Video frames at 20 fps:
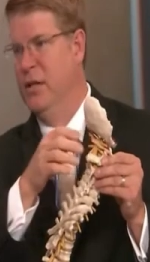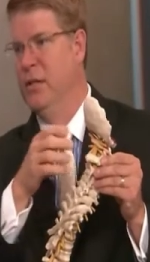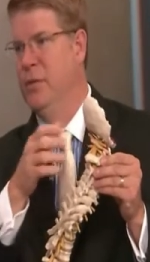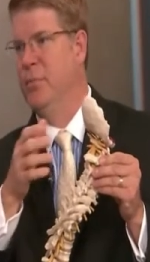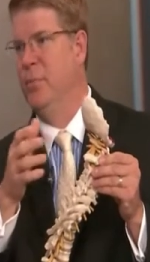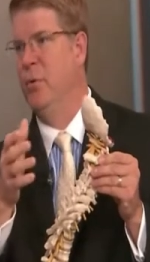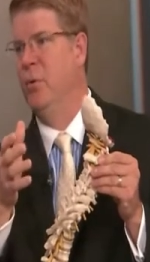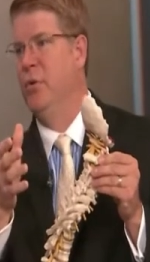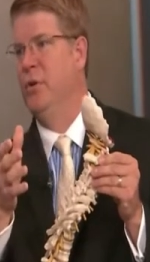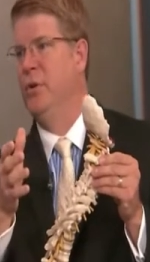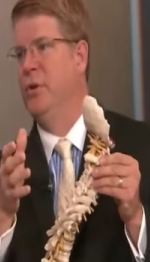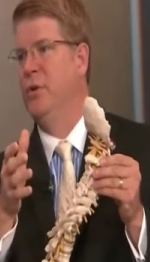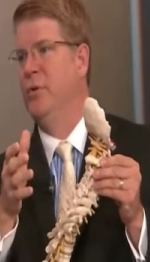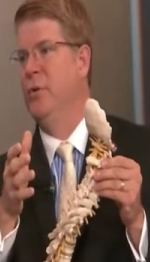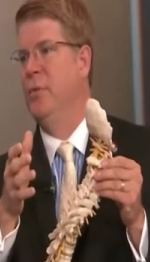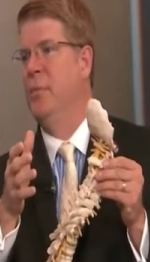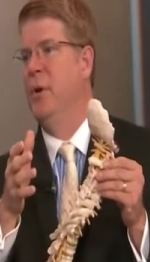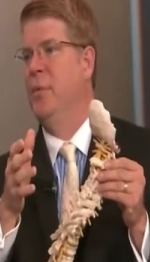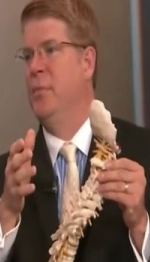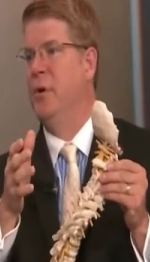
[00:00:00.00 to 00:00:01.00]
It's important to
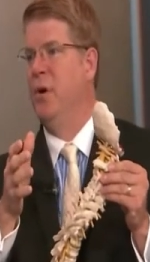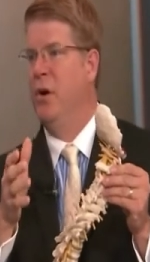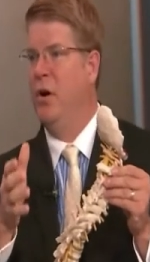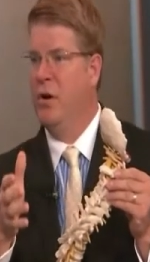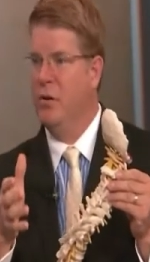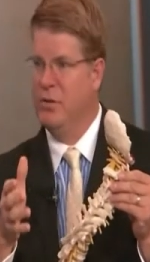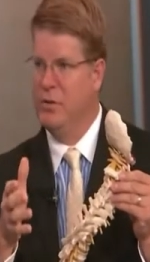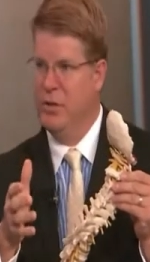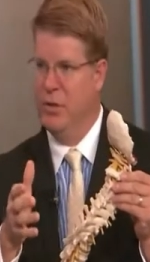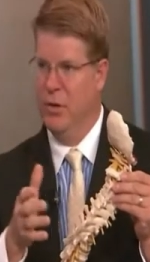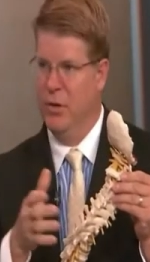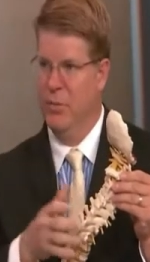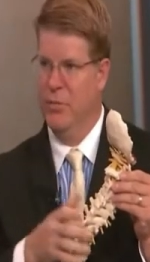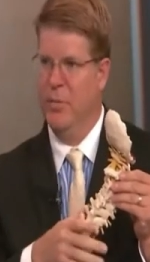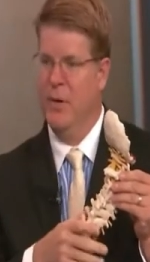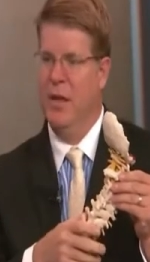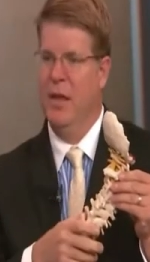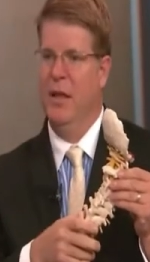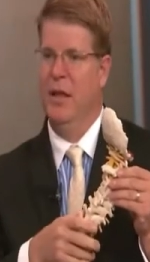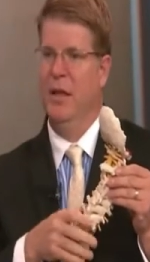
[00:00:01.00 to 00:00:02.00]
remember also
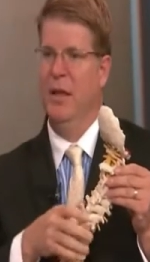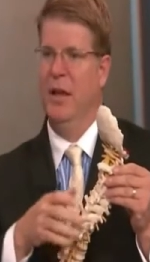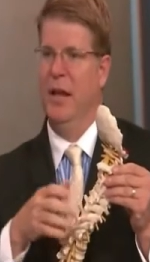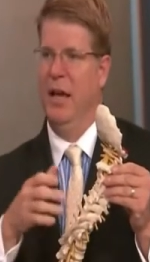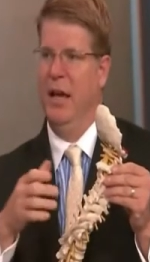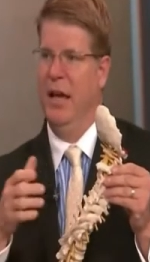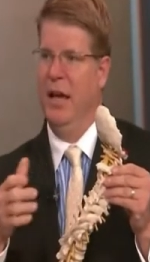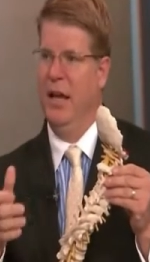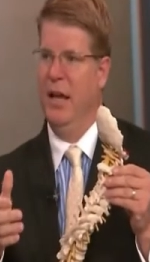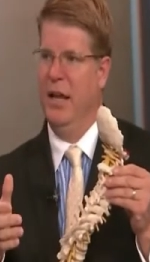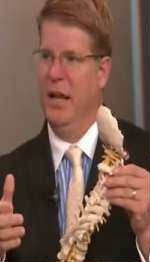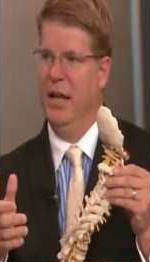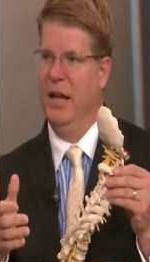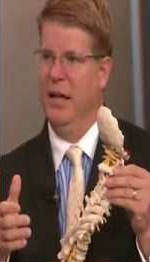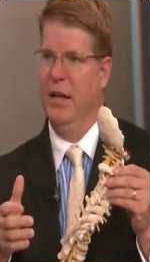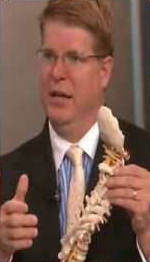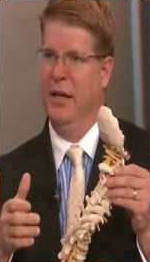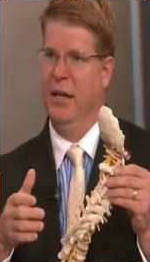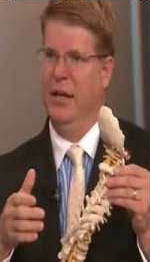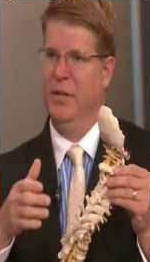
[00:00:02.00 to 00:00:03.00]
that a
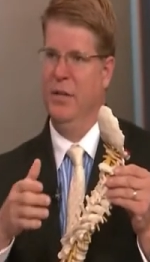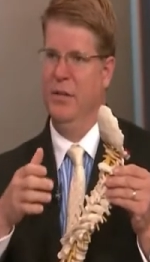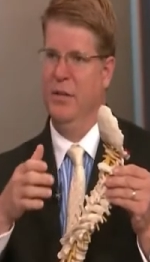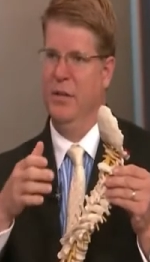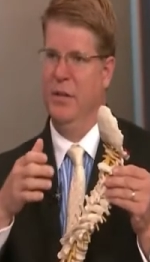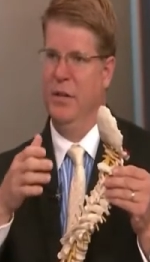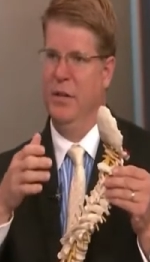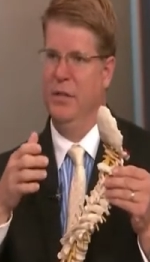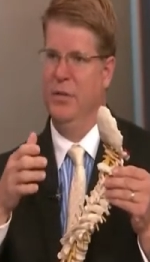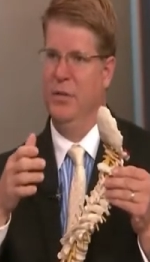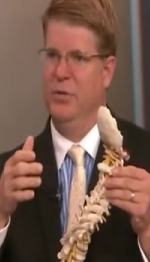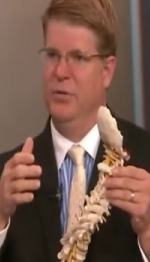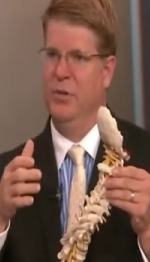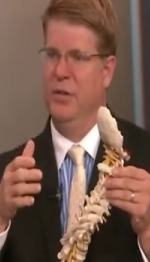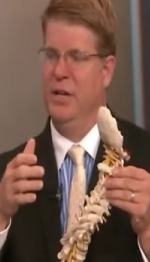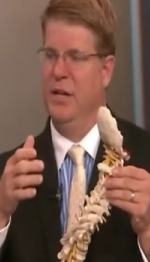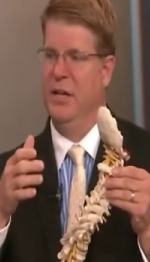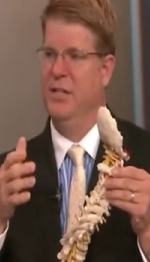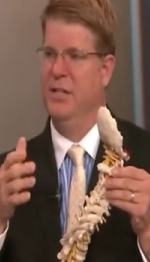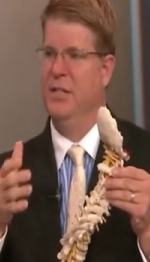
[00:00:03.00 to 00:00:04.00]
headache is
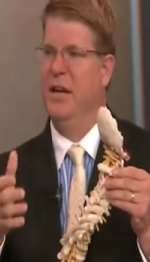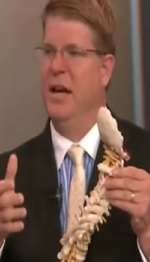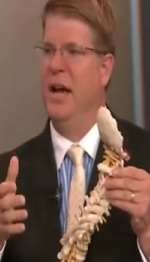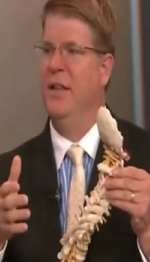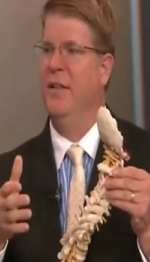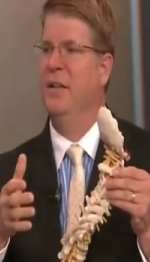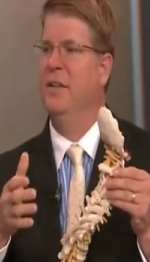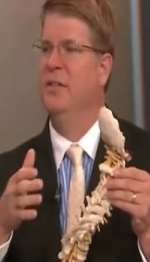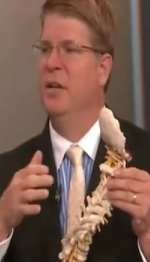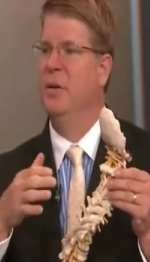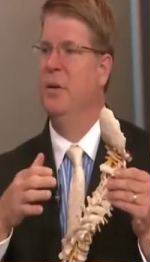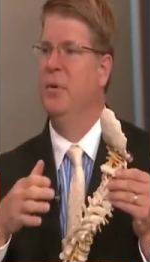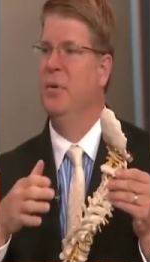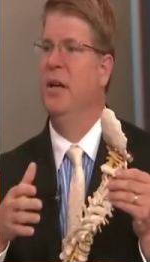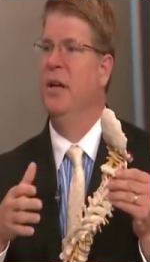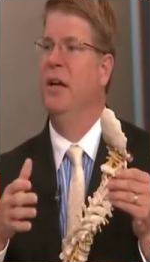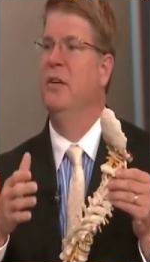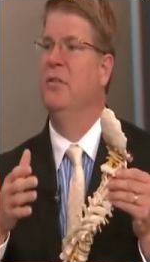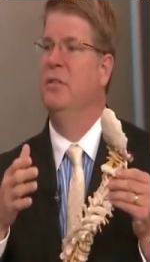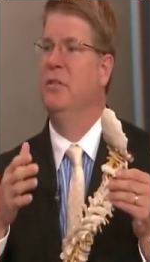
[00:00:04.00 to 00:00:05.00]
usually a sign that
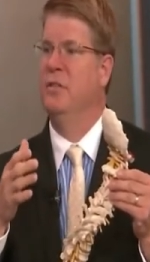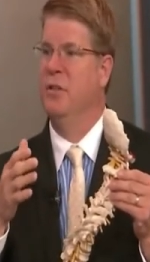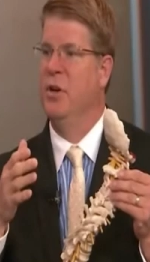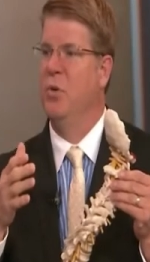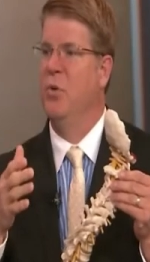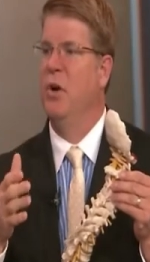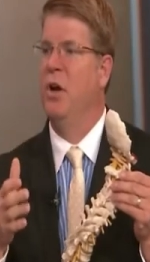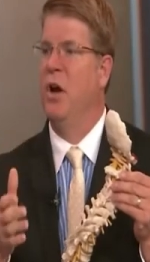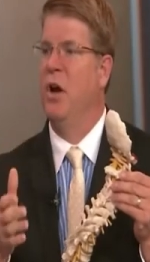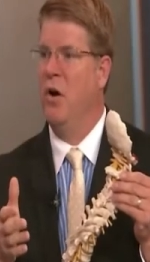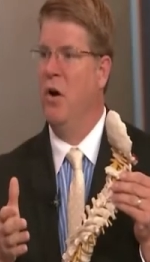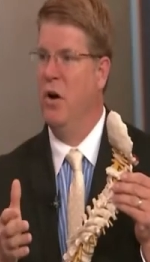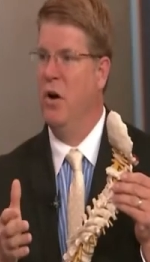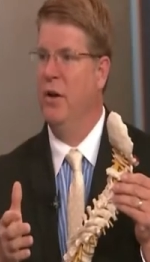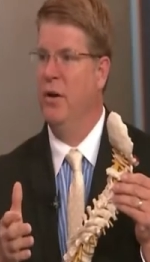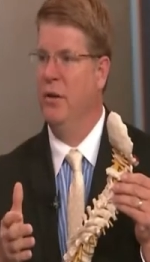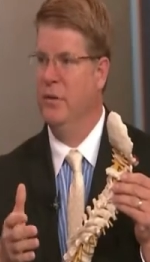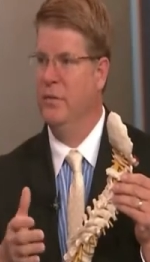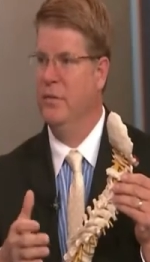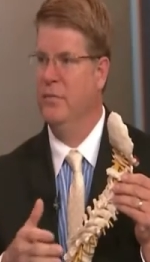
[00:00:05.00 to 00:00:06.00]
something else is going
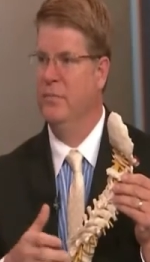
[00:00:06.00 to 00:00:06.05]
on.